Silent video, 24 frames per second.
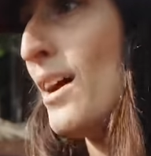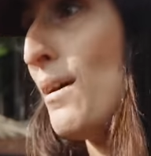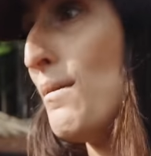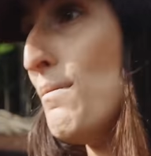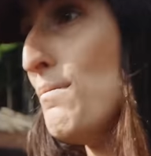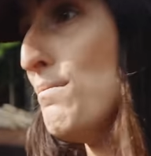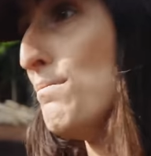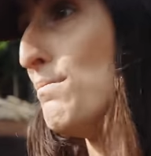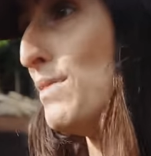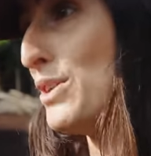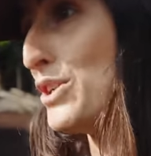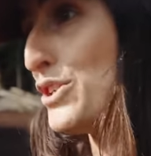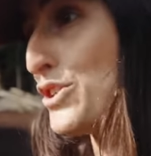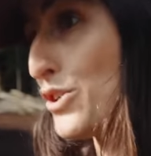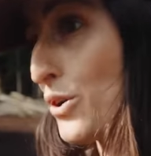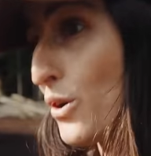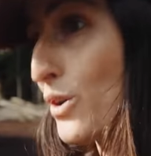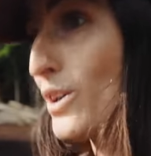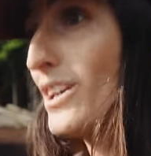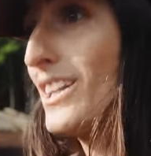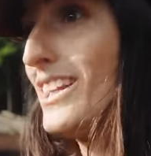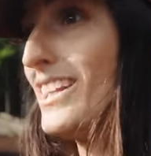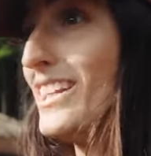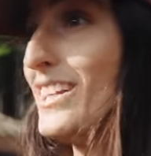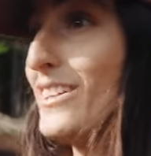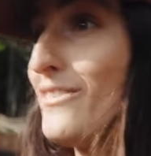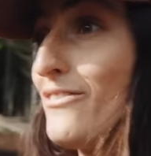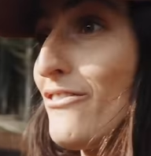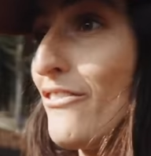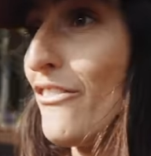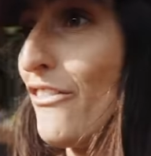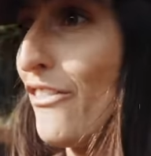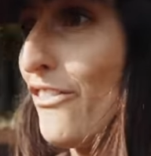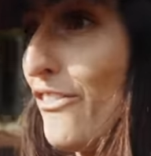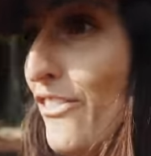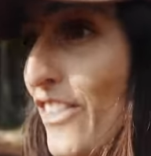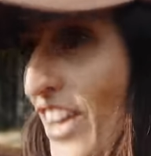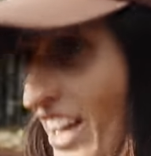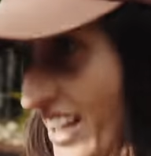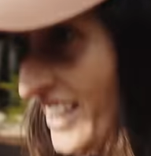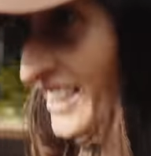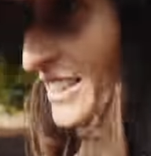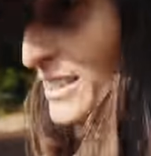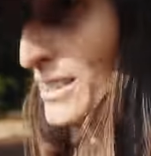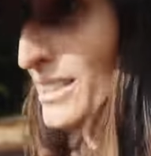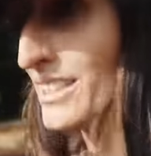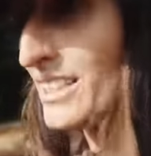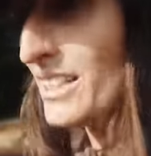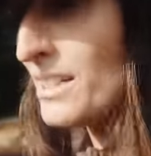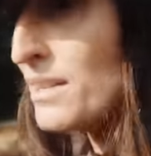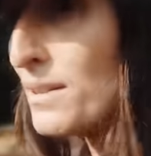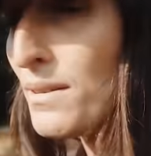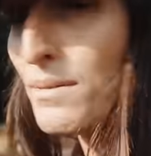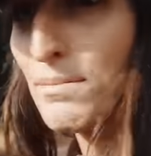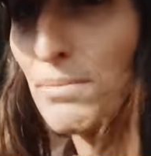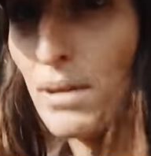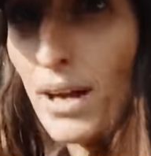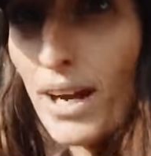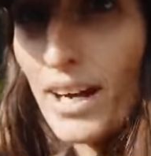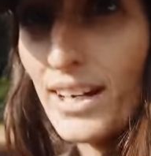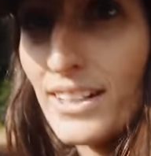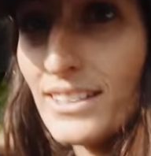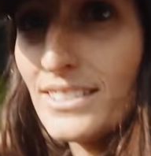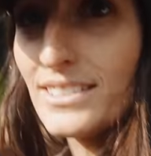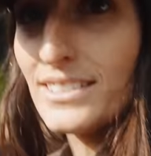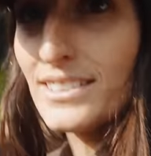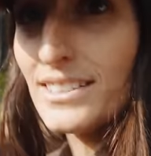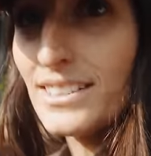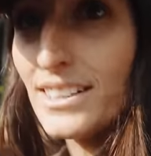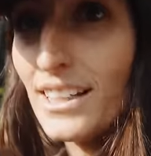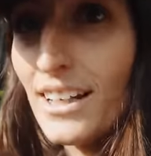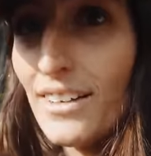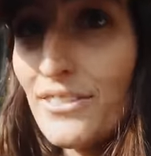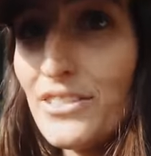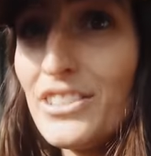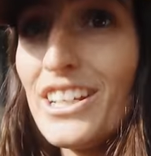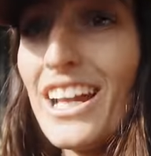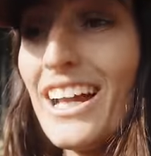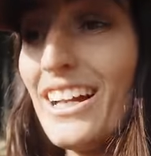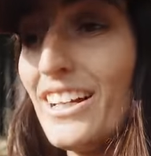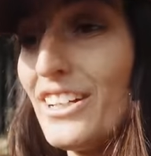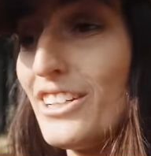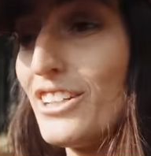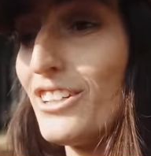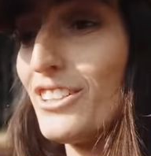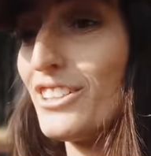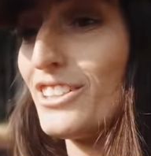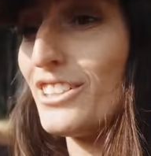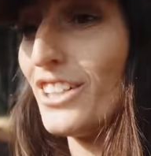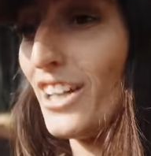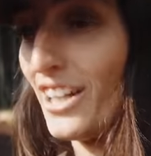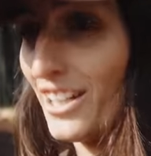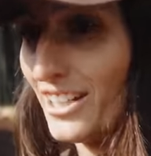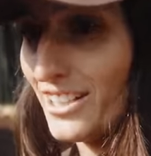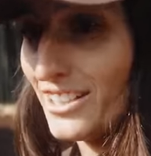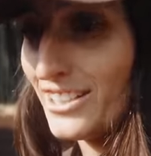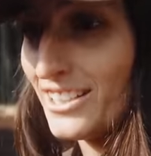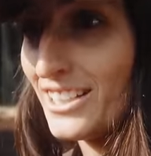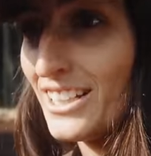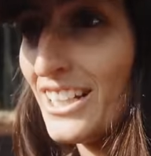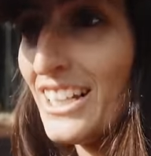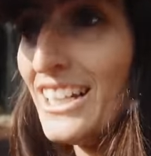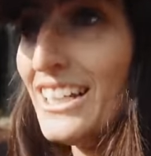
majority of this part of getting your yard